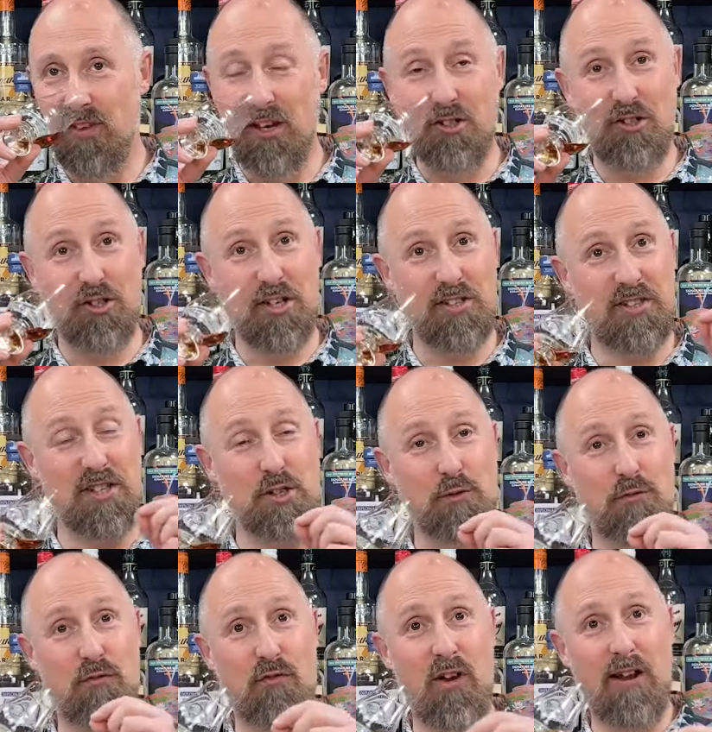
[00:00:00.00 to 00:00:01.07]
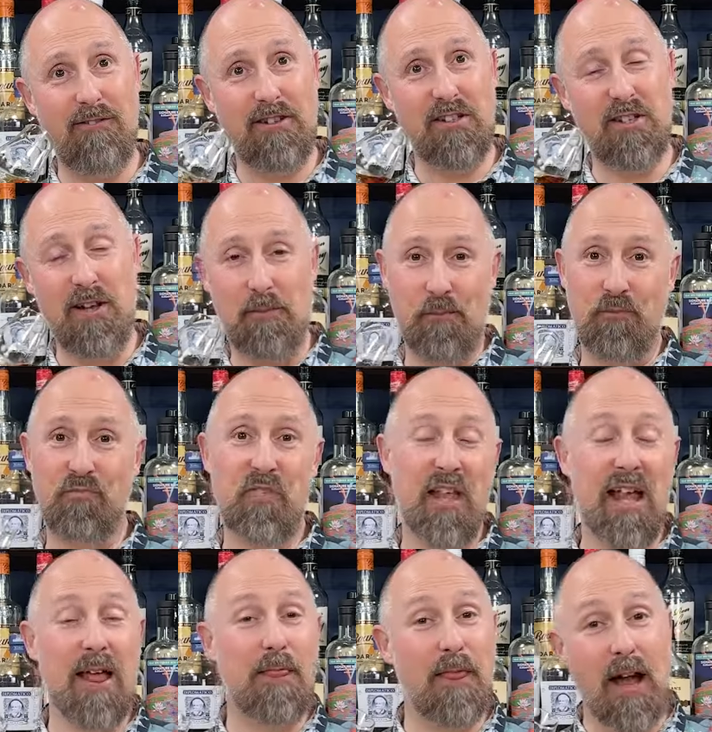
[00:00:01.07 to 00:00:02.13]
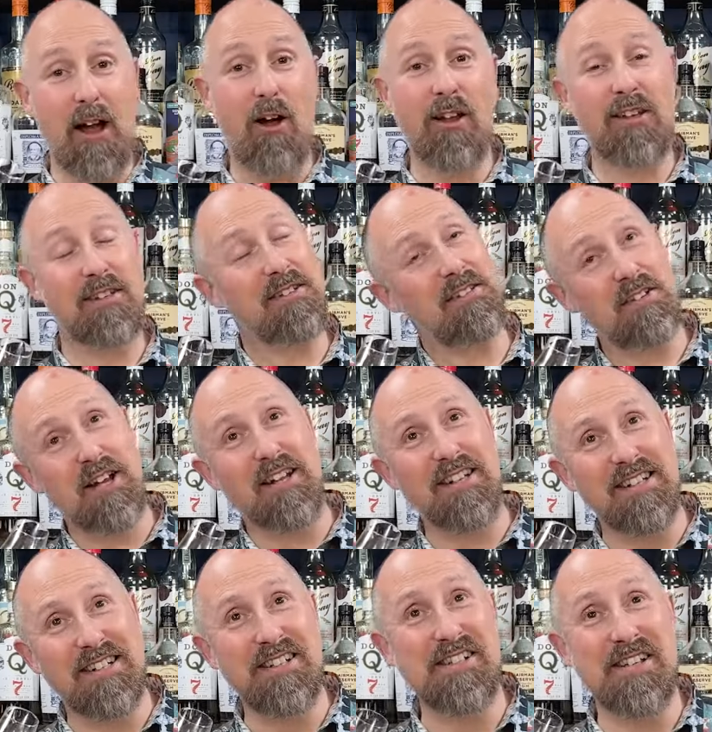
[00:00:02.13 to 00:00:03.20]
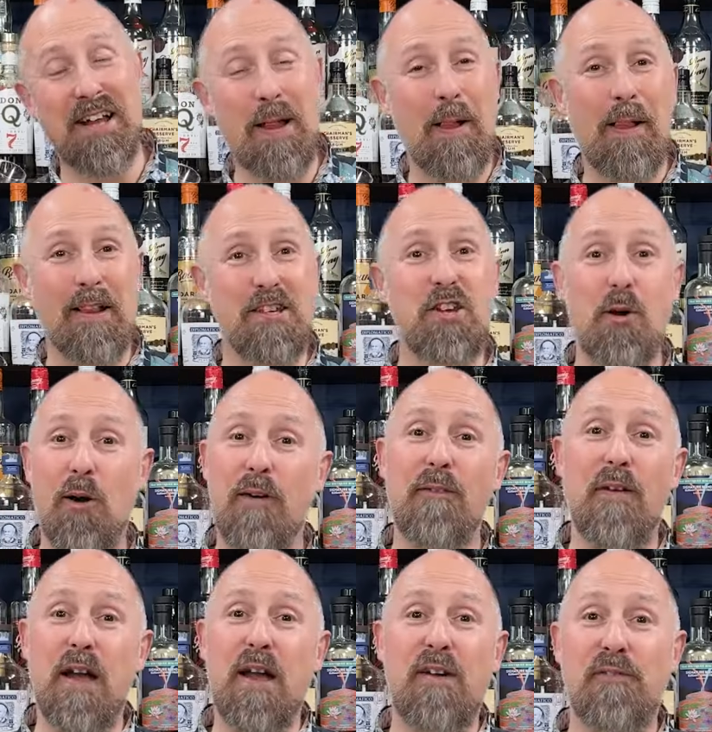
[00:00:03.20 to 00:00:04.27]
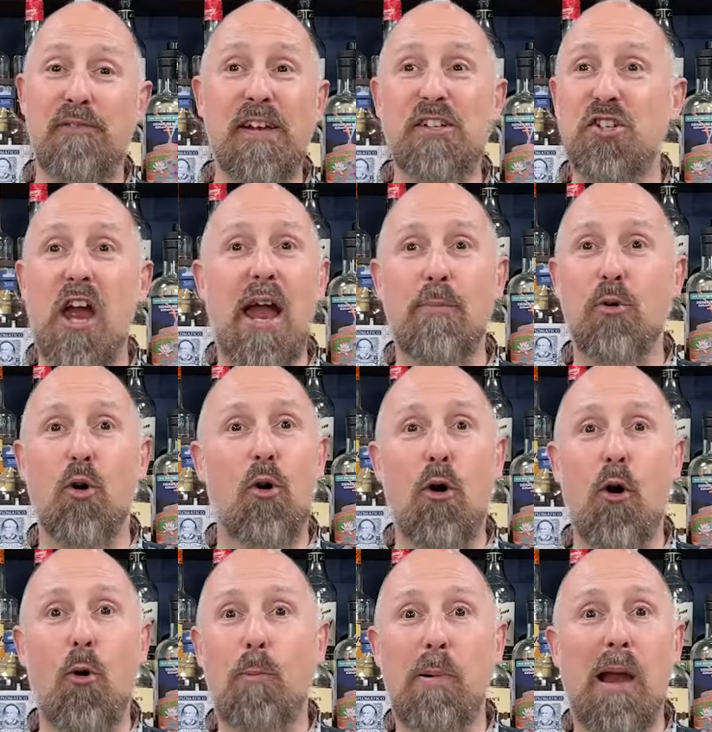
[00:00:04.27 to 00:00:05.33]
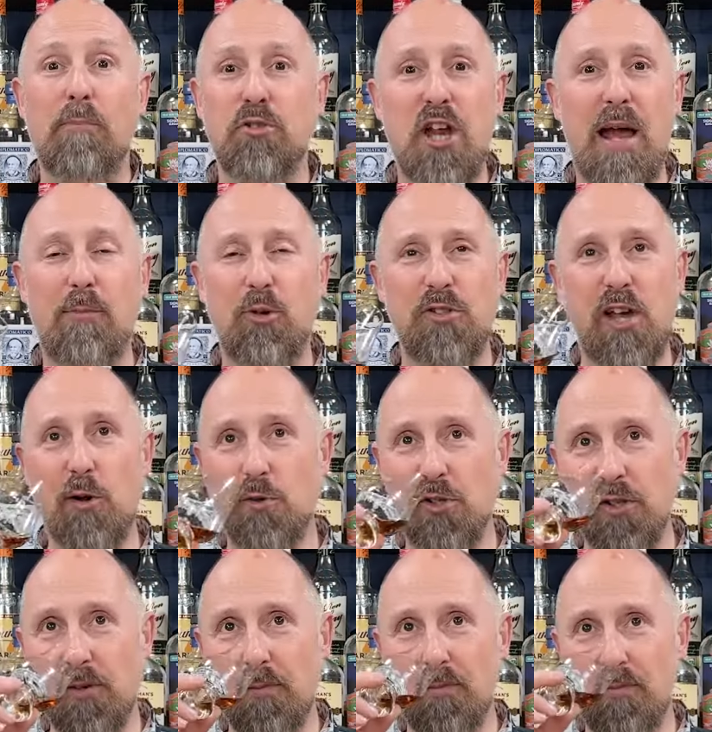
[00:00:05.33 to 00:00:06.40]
Just this very that I could, do you know what? Fig jam or plum jam on toast.